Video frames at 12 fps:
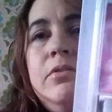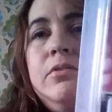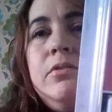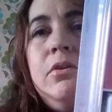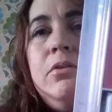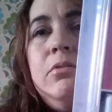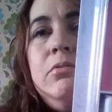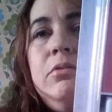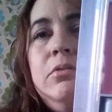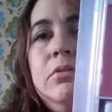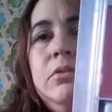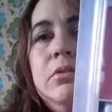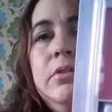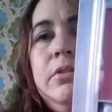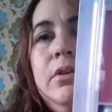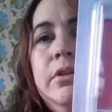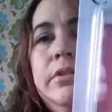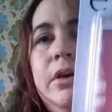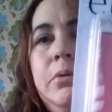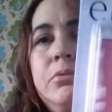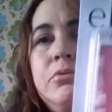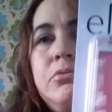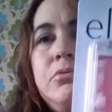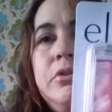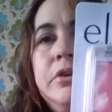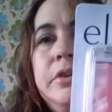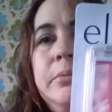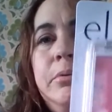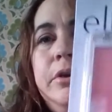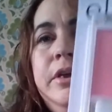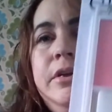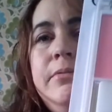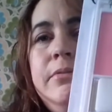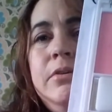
So, thought that was really pretty.